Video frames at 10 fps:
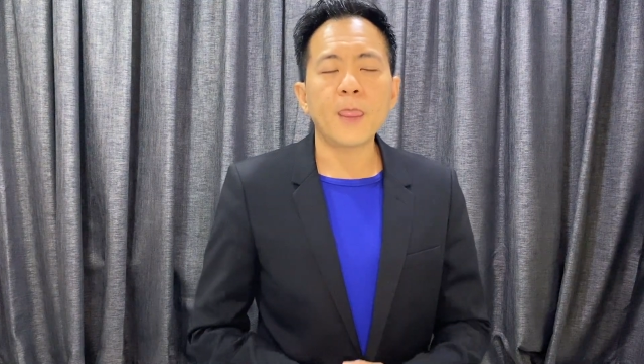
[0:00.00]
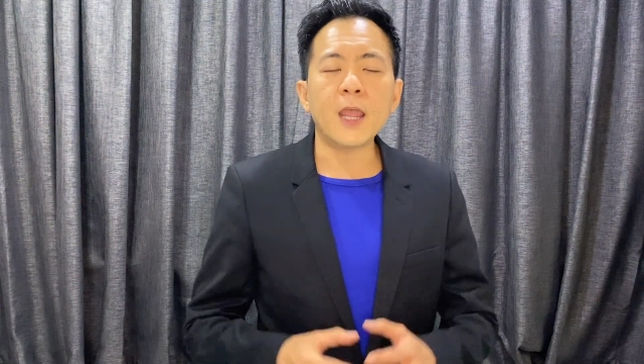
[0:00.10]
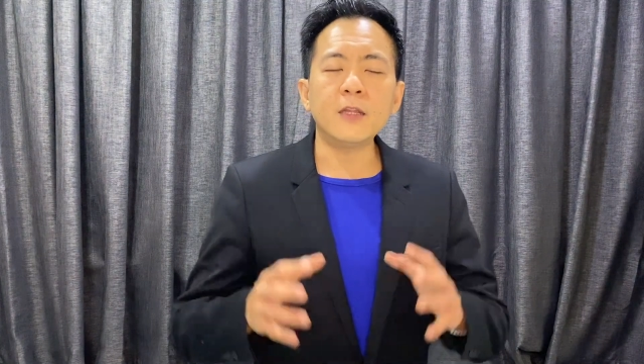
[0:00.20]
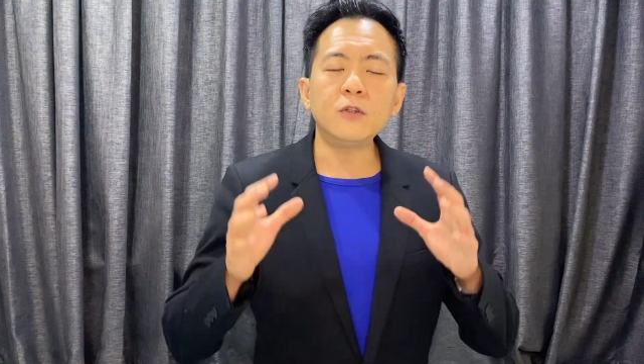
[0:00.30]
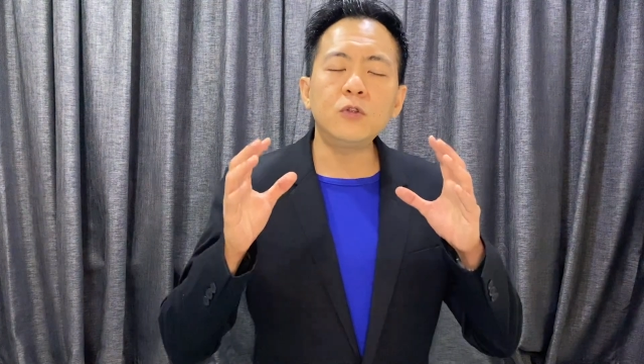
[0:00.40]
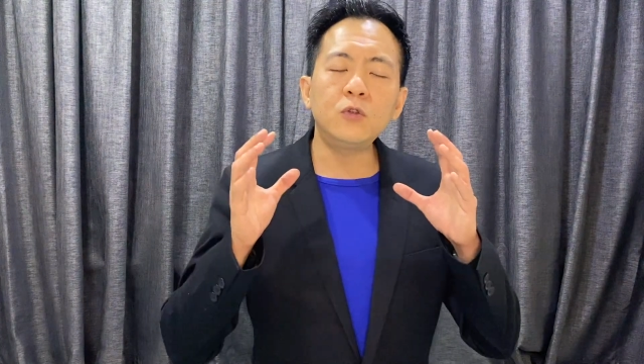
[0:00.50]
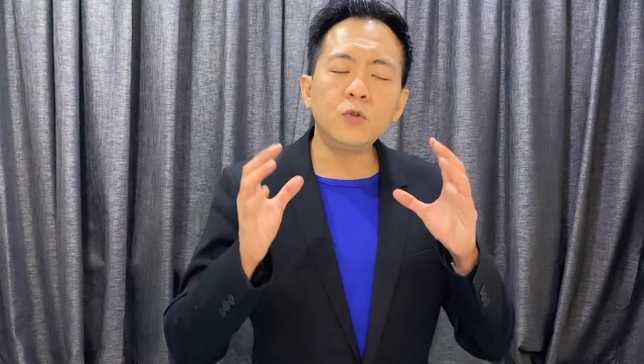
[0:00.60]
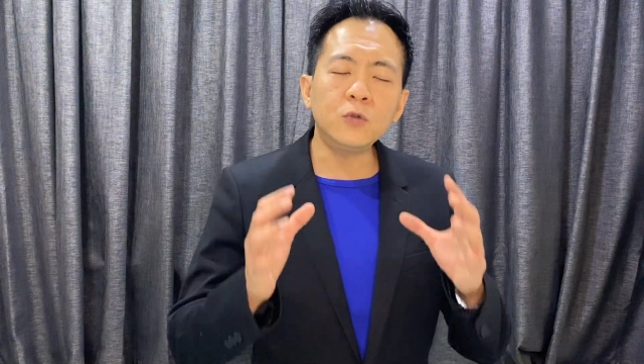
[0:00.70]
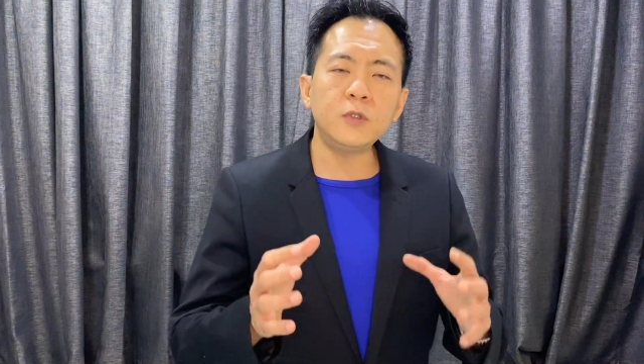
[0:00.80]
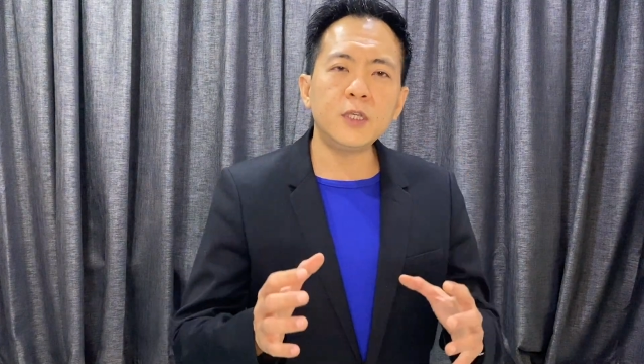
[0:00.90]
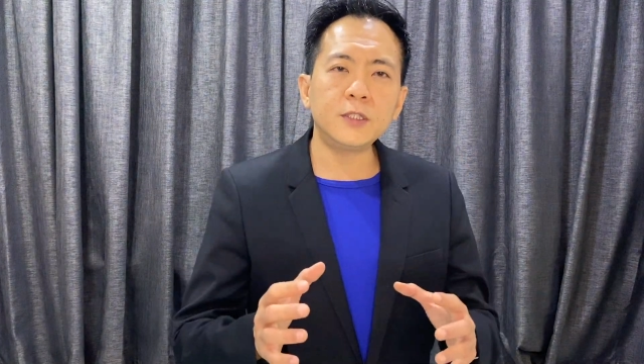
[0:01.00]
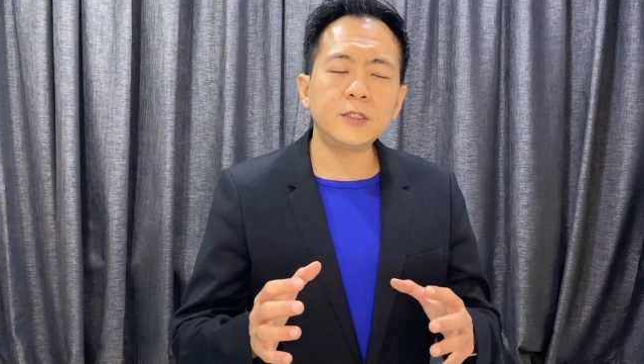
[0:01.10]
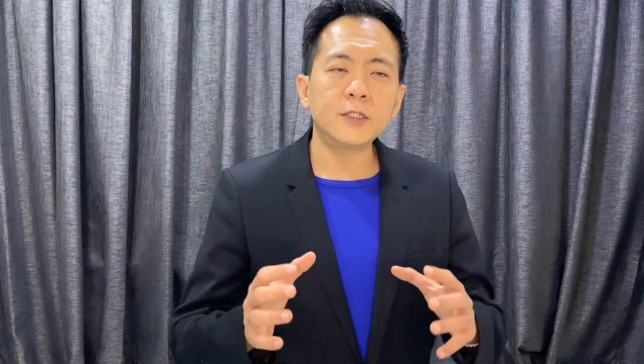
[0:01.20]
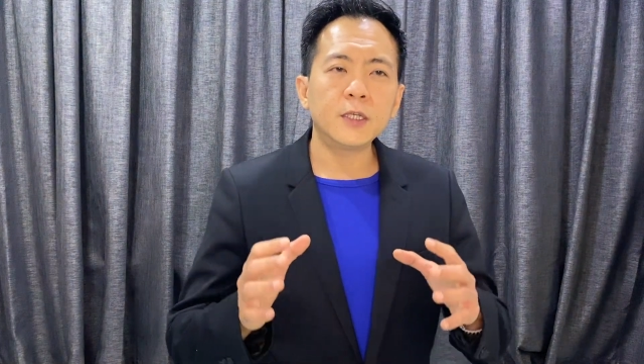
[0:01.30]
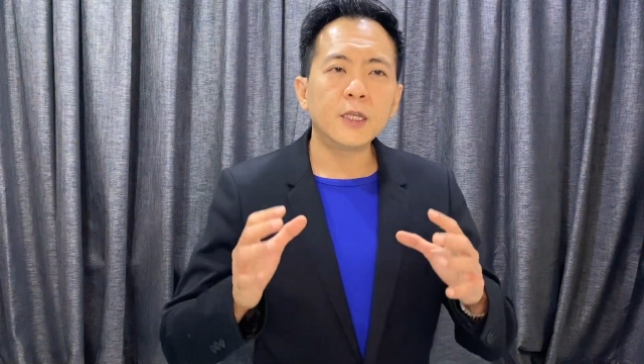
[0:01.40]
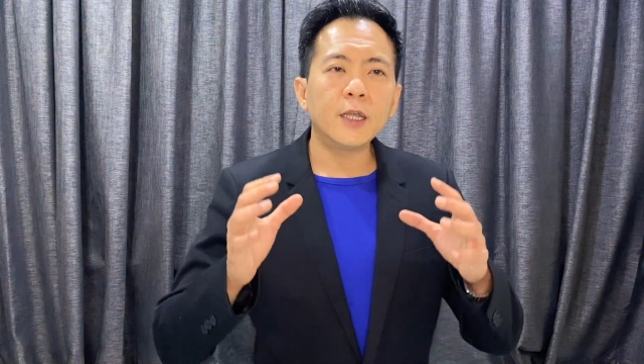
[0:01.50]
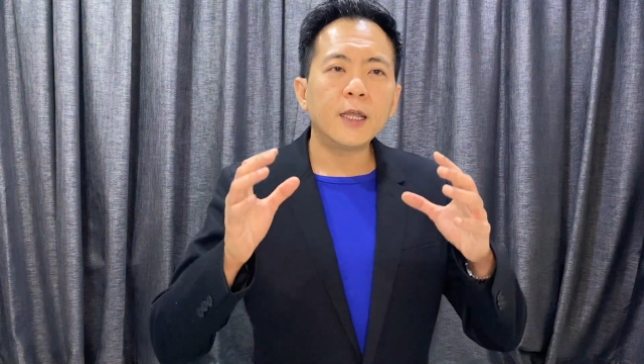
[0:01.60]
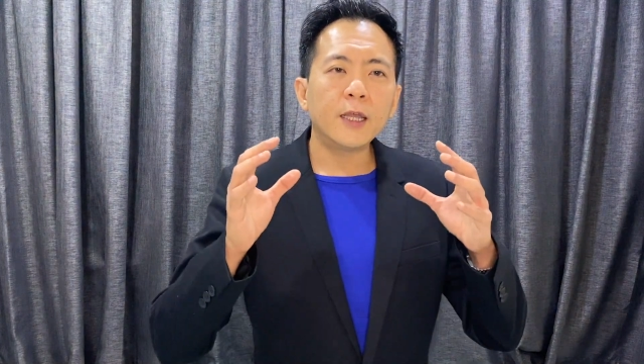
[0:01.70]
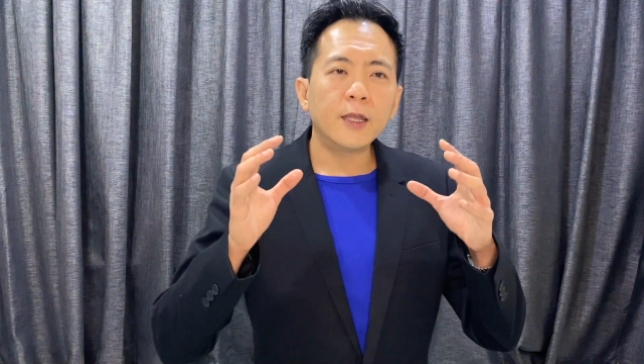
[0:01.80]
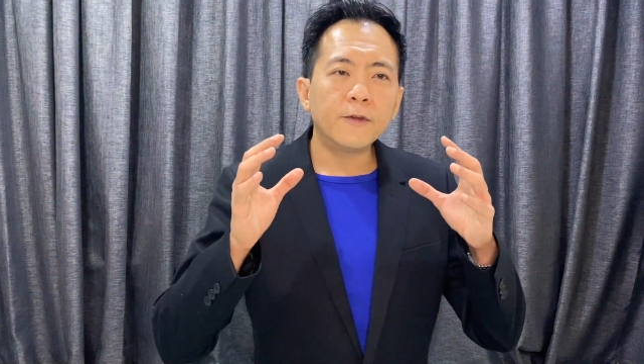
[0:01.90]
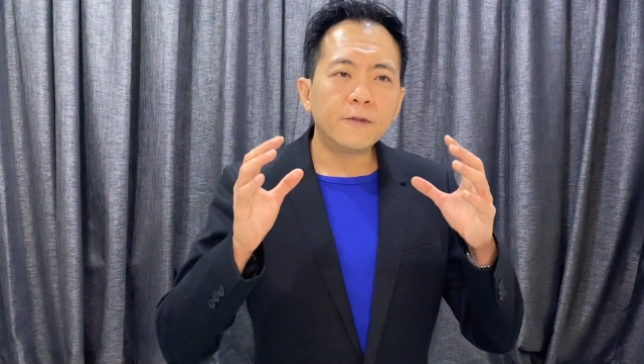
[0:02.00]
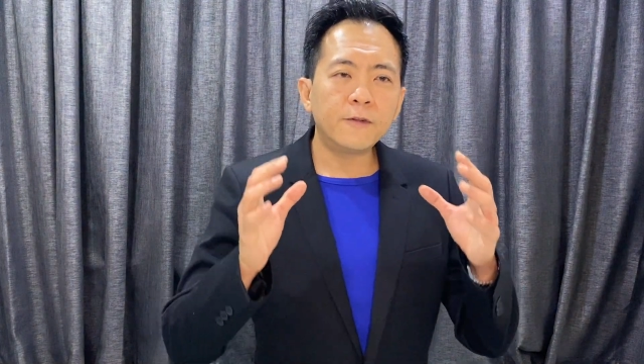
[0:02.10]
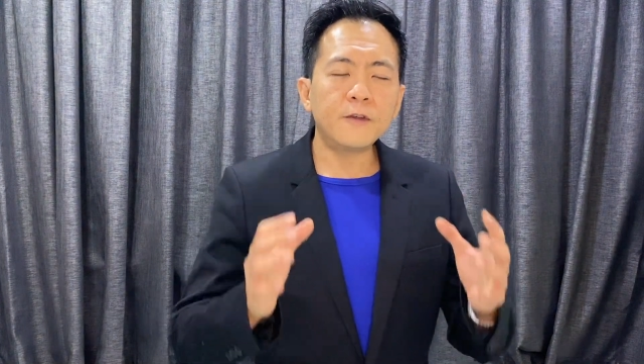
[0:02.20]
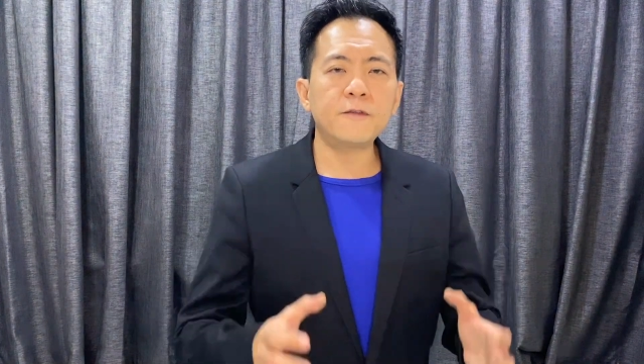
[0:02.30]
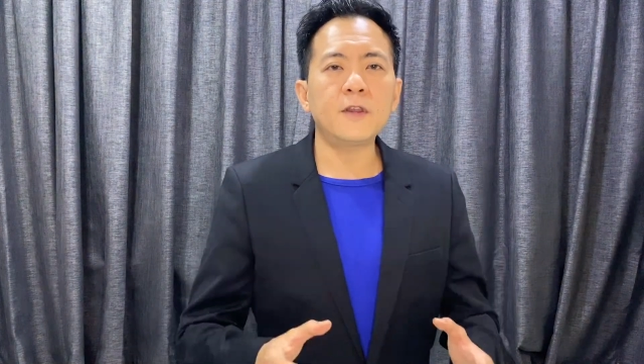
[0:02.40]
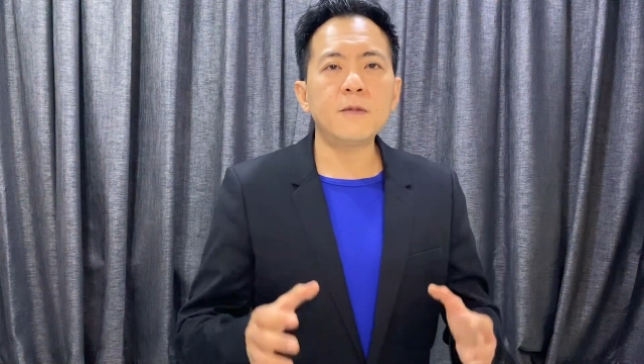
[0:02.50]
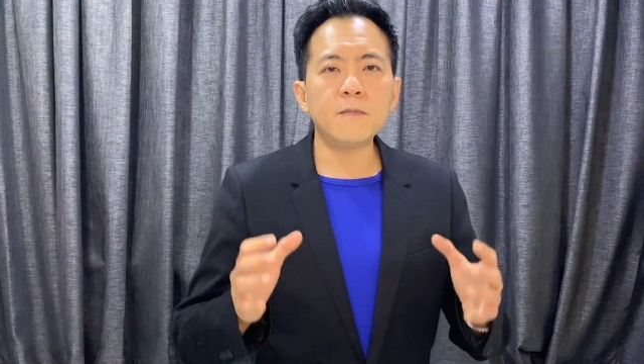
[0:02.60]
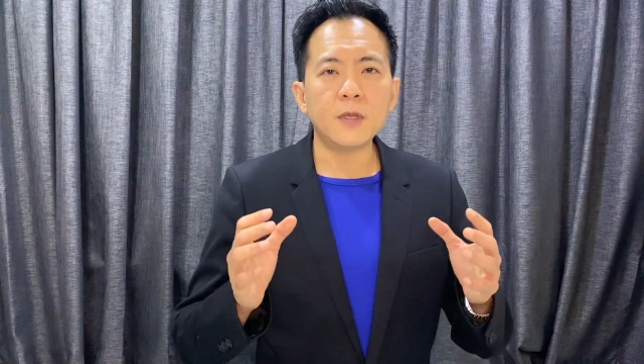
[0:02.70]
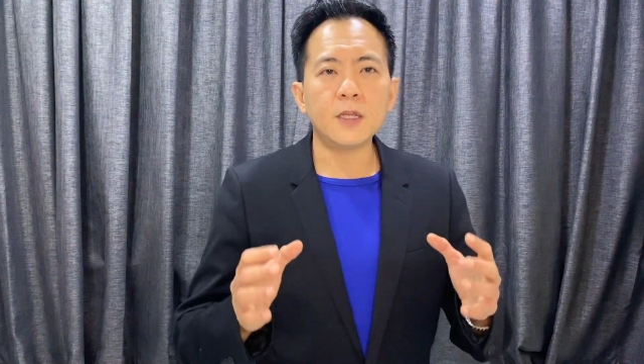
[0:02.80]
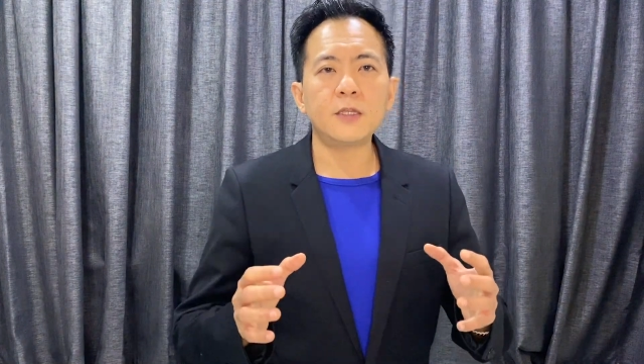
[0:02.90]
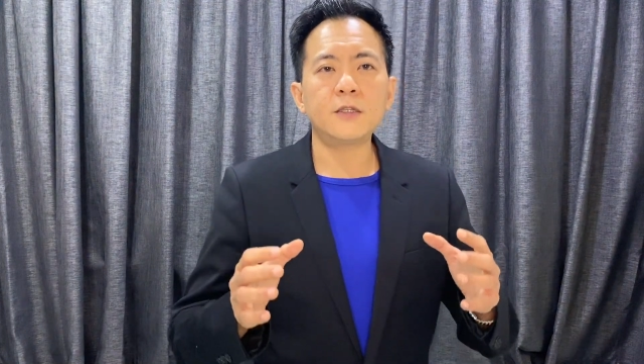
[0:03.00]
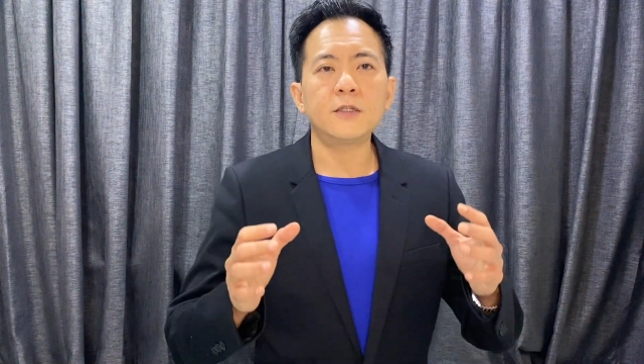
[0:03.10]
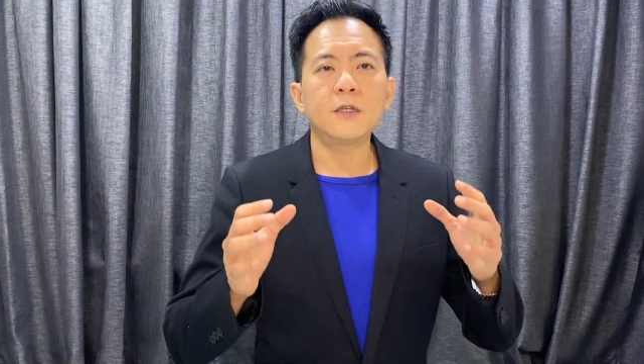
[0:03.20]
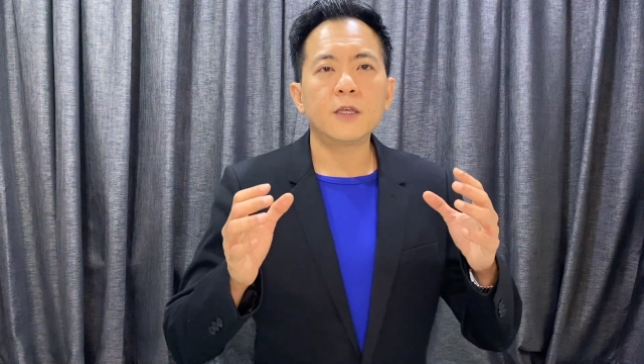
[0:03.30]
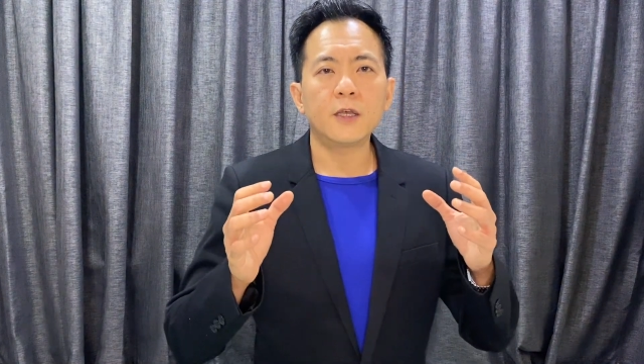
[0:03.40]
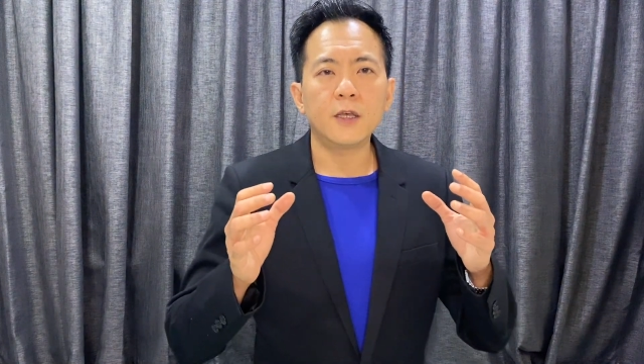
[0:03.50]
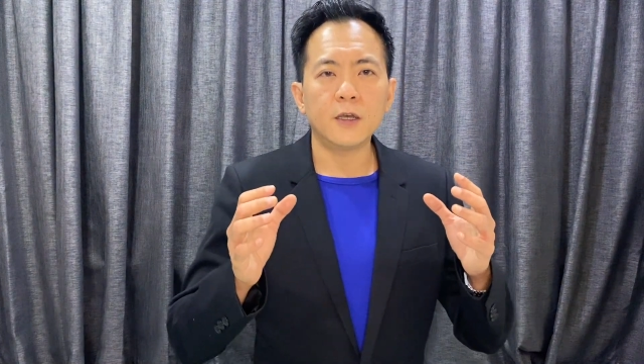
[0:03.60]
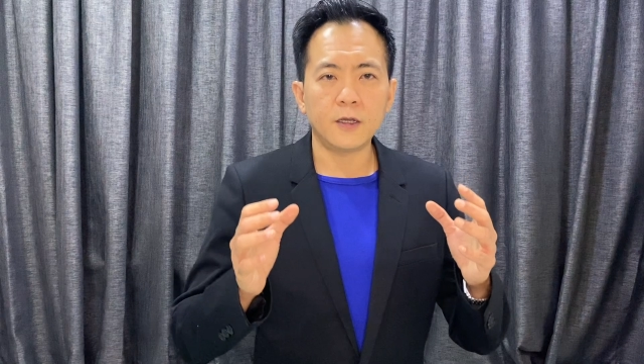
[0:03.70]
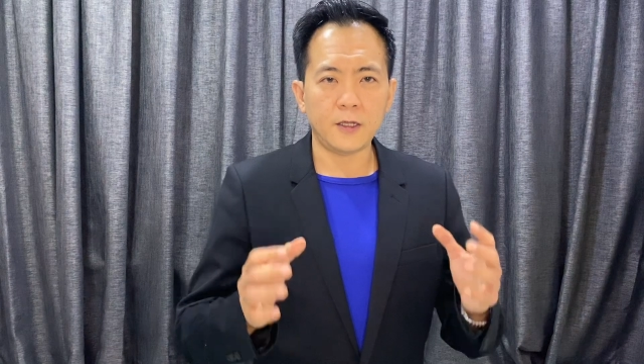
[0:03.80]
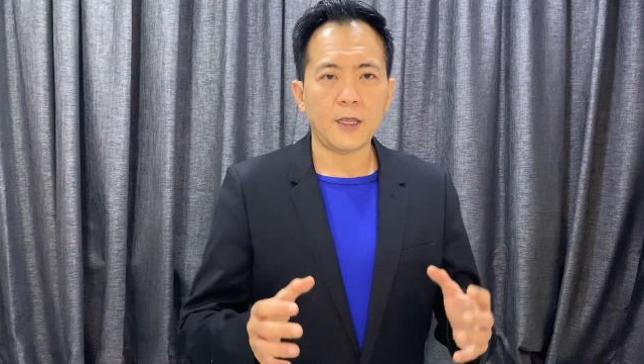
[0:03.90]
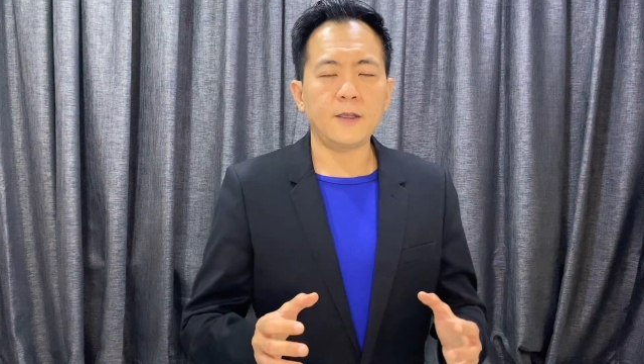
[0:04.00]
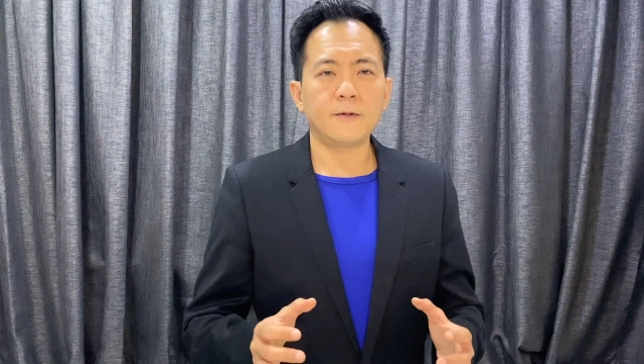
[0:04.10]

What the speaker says: And do this 15 minutes a day.